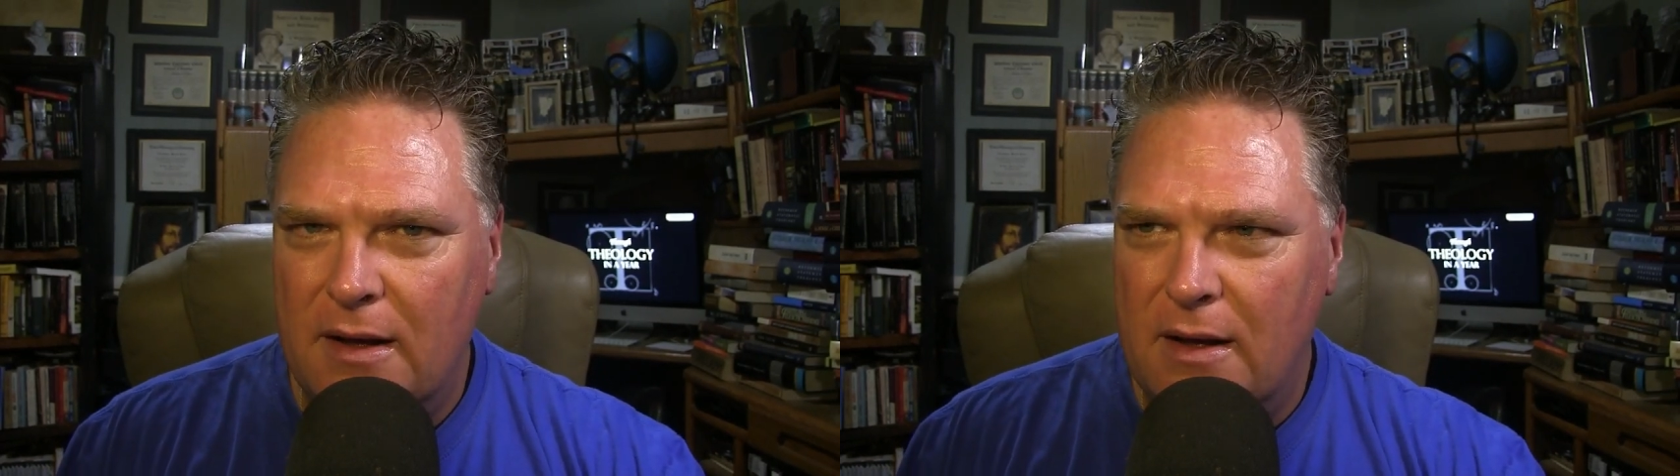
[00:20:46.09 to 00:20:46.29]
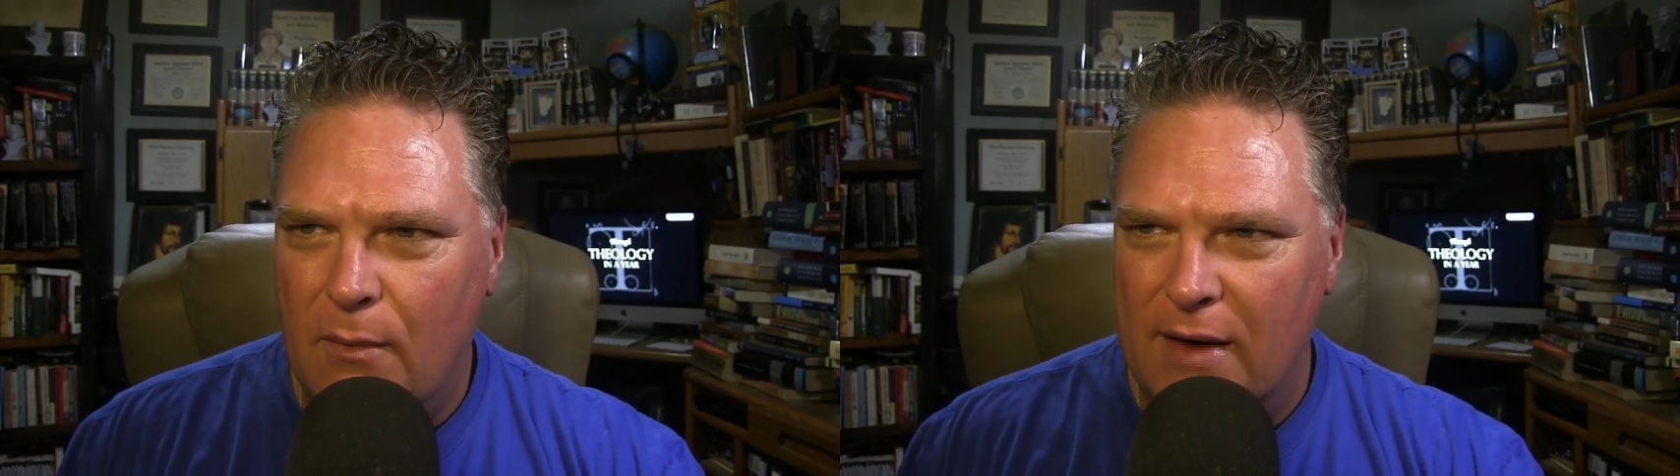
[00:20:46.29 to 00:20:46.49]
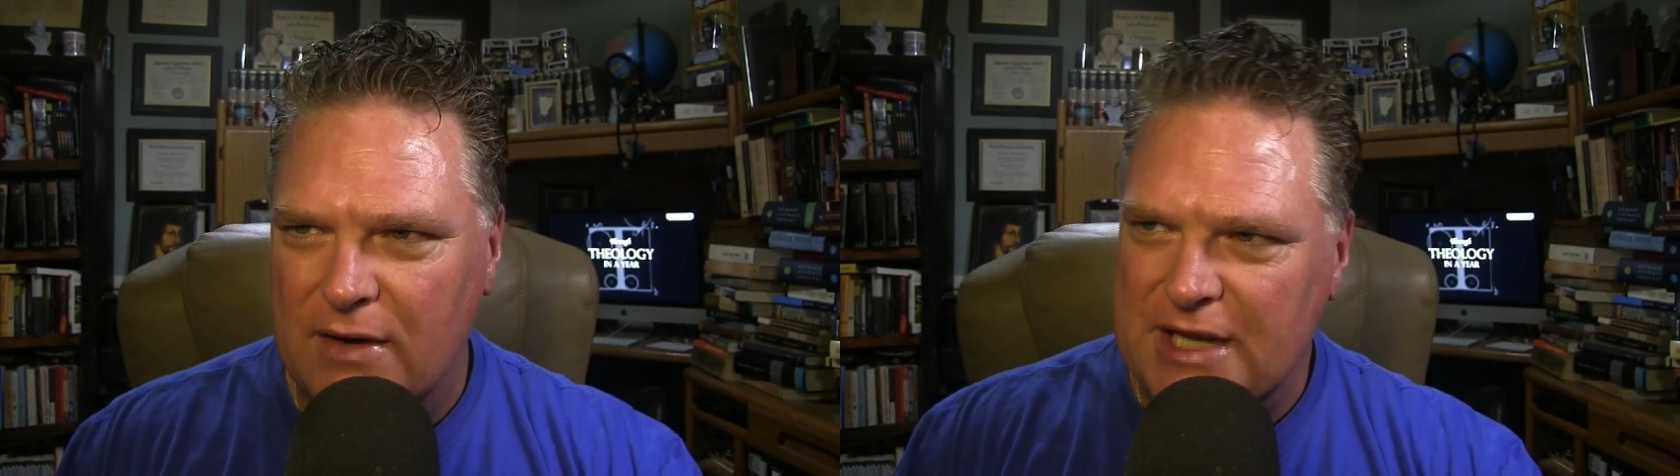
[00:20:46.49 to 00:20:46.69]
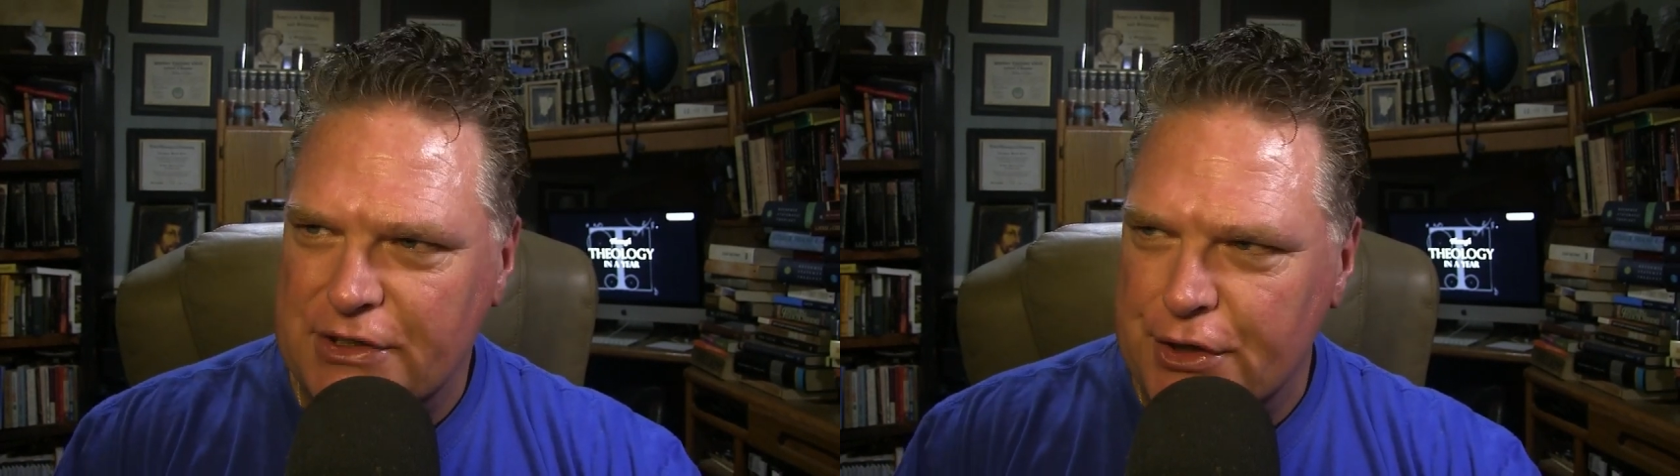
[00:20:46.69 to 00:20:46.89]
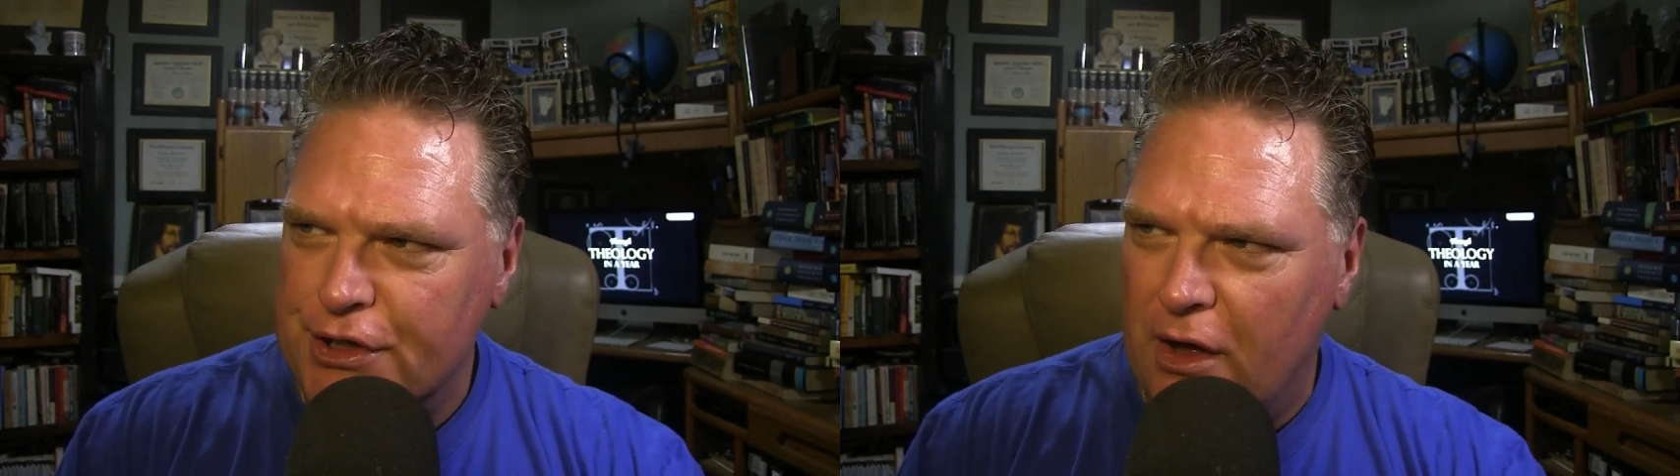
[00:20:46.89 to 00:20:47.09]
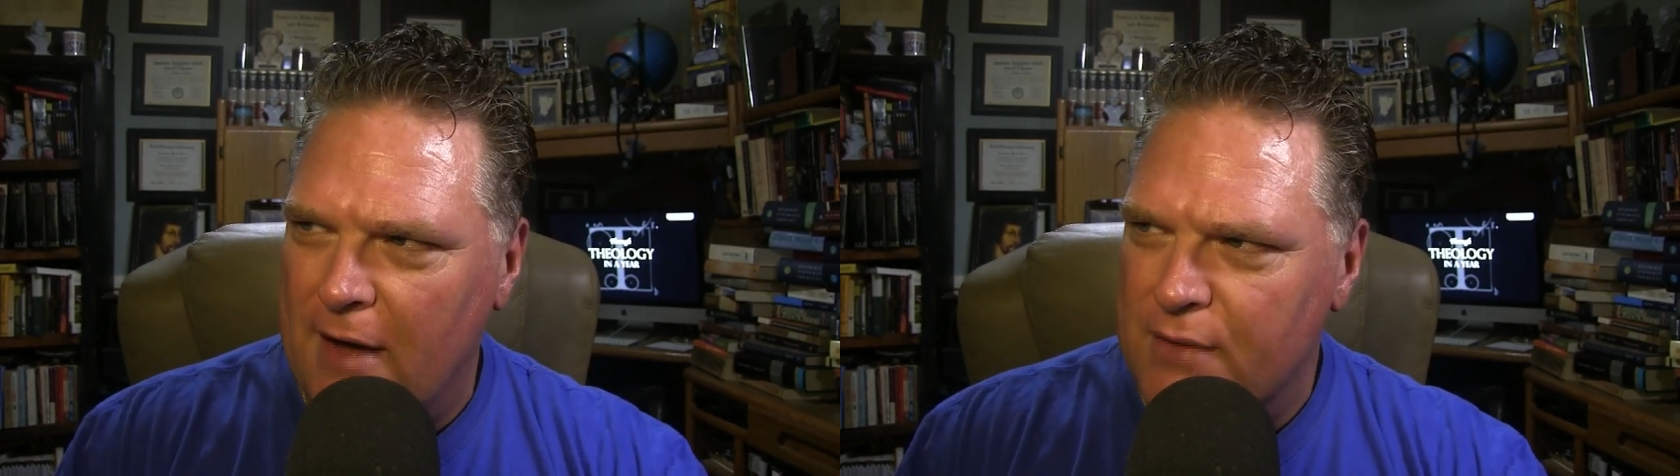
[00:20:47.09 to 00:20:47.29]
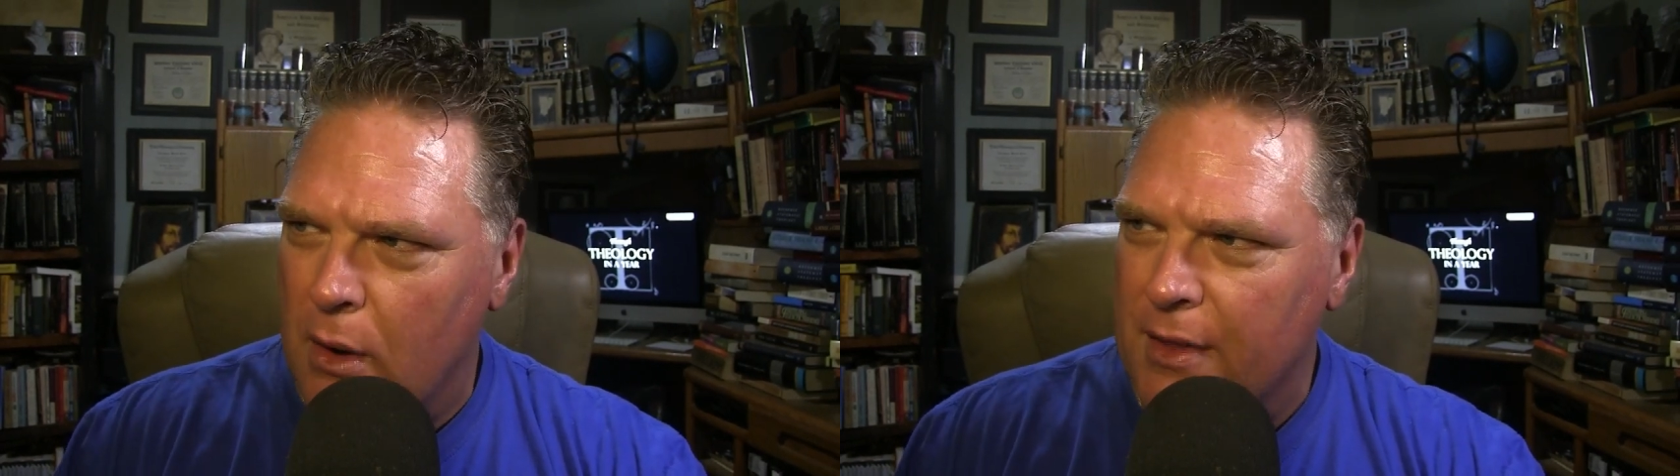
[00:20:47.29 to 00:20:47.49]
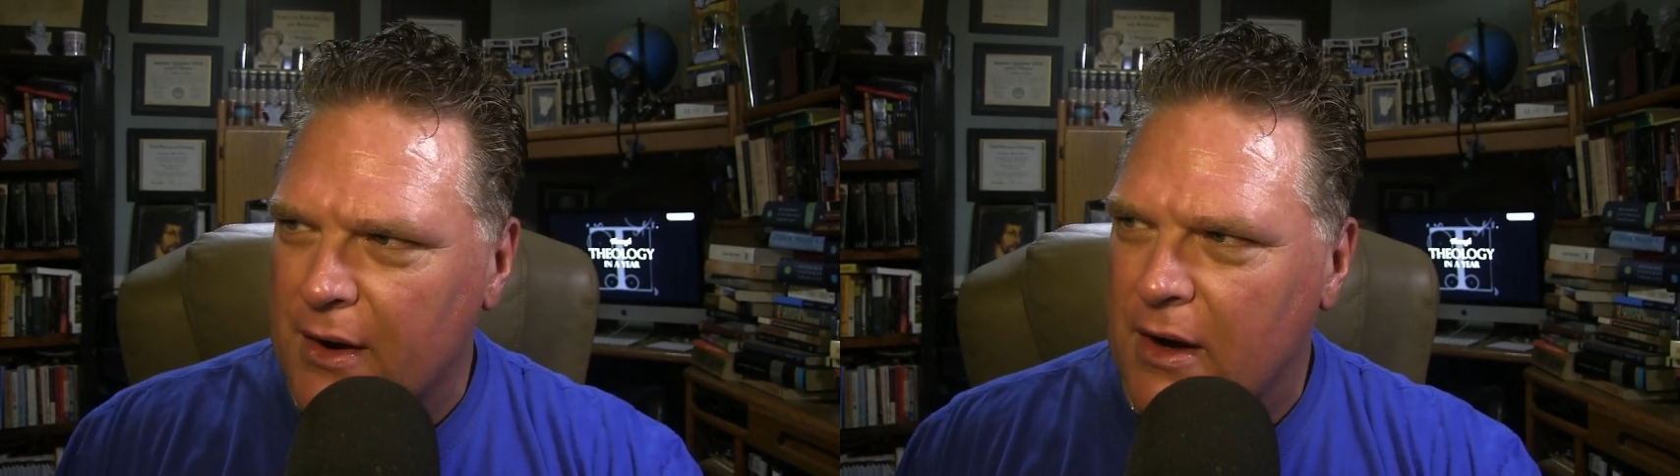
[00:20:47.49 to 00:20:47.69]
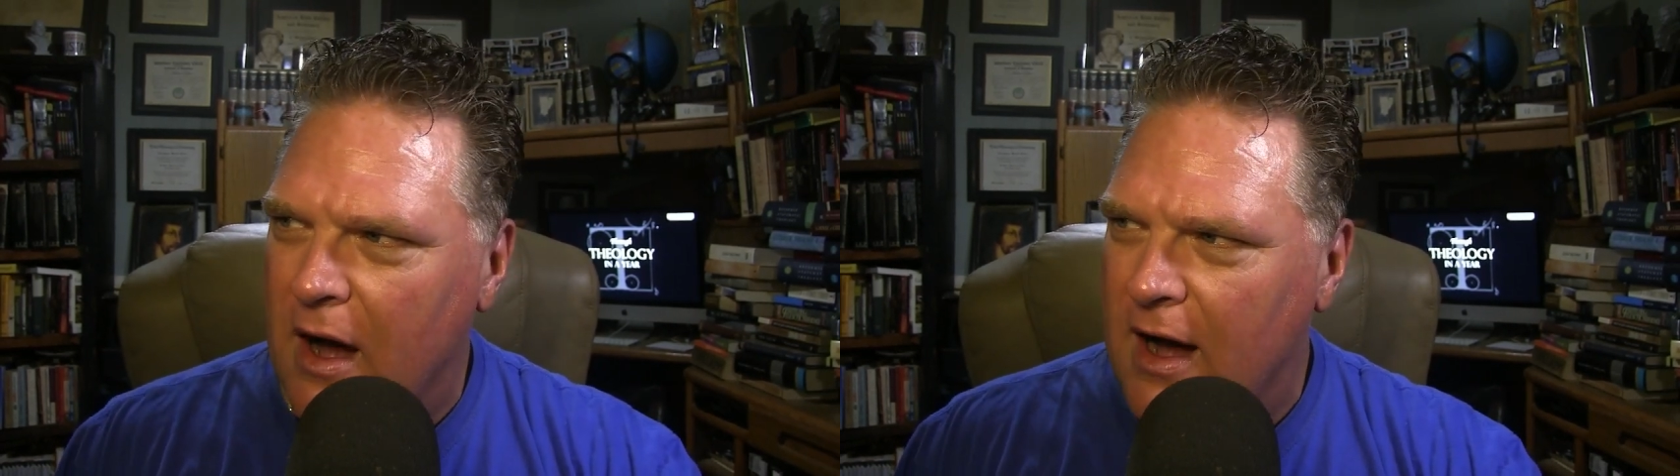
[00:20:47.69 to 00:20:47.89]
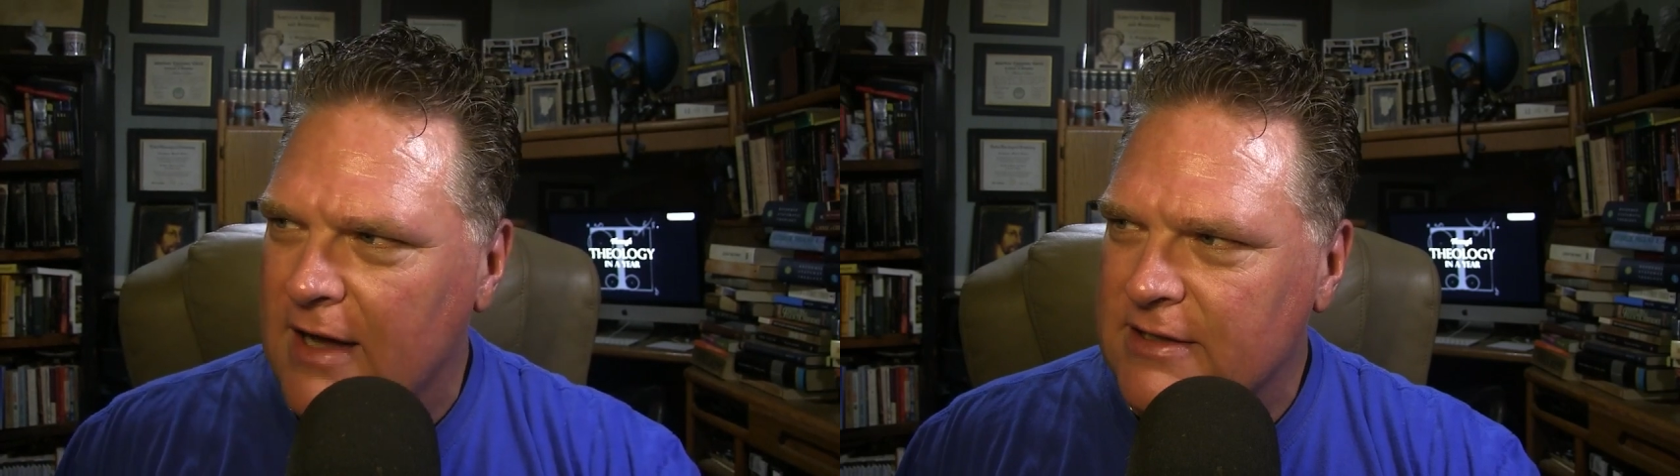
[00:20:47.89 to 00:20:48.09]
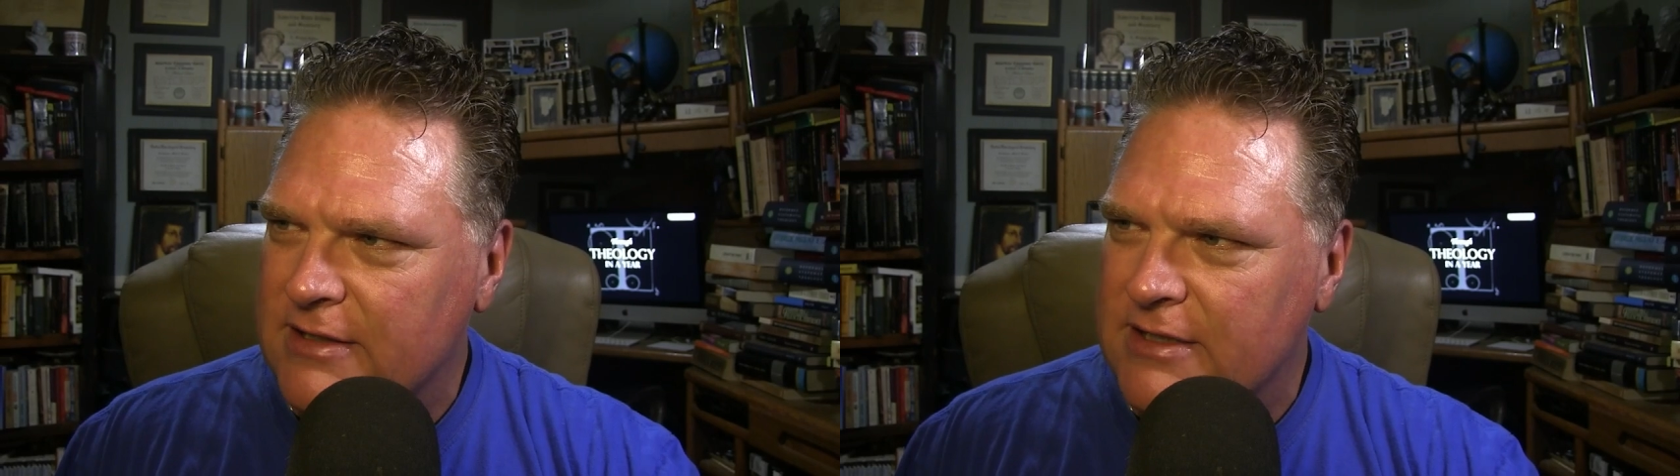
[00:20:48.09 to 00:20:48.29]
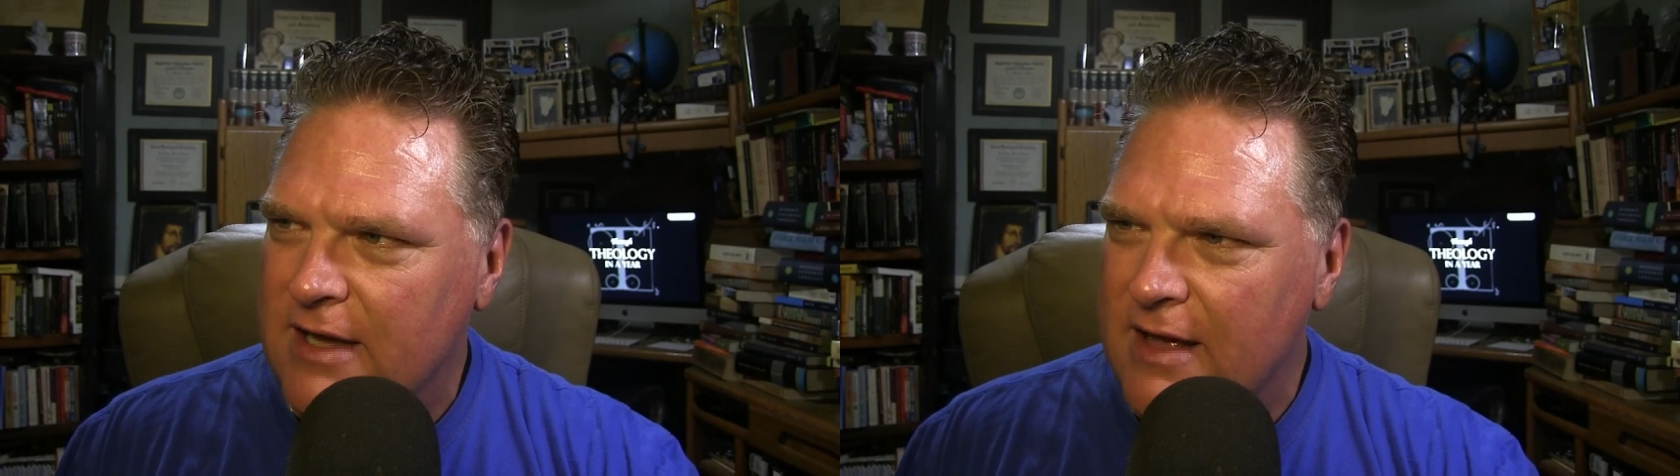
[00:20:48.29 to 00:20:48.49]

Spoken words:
Whenever it says, you shall have no other gods,